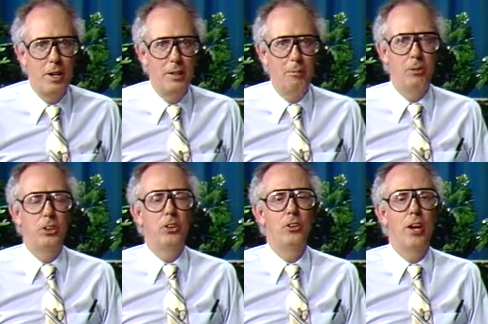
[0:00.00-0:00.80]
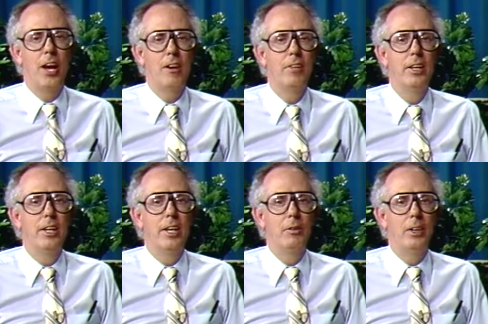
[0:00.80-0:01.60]
I'm sure you have,
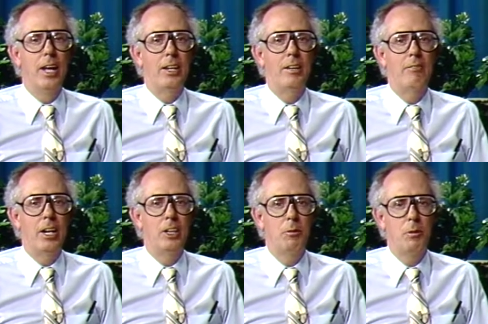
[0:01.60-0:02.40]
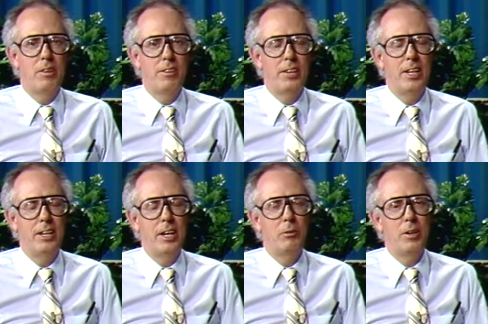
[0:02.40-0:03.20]
and we'd like to invite you to be with us
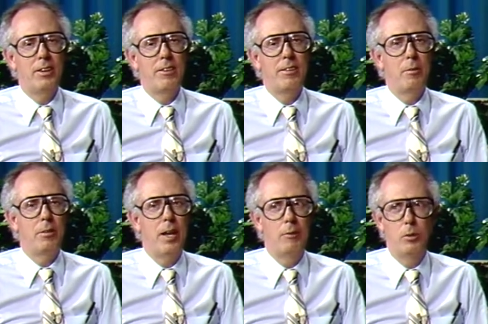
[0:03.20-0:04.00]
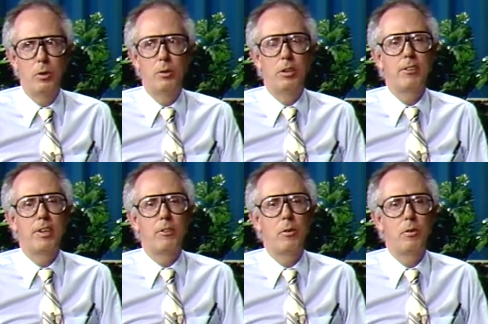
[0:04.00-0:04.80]
again next week at the same time when we will
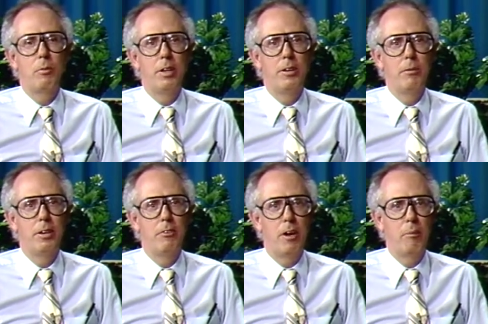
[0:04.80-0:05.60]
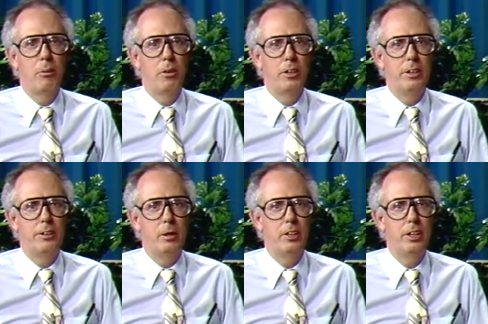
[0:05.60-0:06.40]
discuss what we believe to be a very important
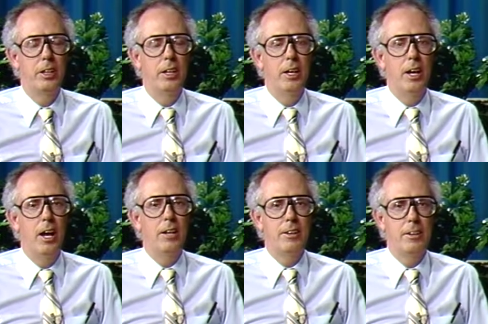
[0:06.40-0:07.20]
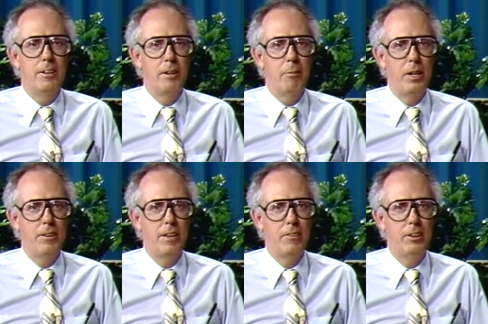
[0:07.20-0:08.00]
subject. Until then,
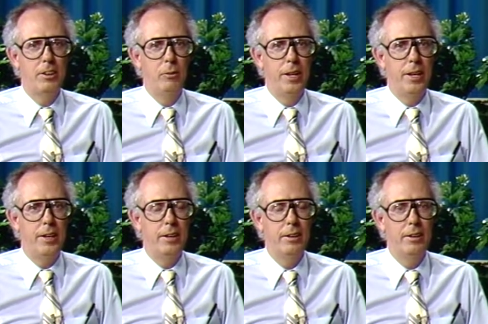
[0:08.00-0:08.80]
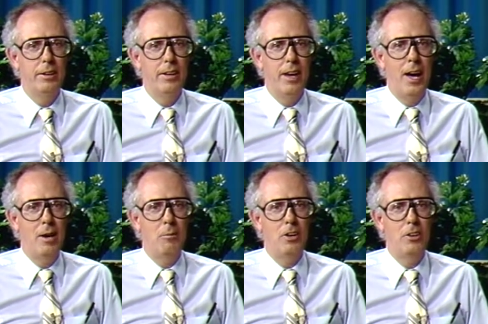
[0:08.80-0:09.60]
please have a good week. I
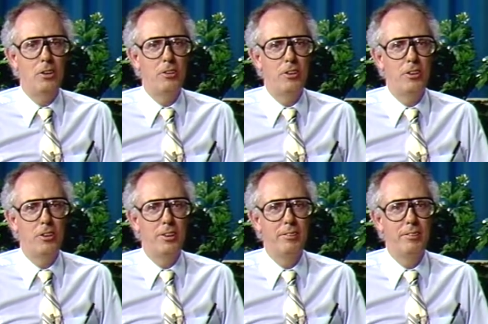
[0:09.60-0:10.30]
am Tony Stewart.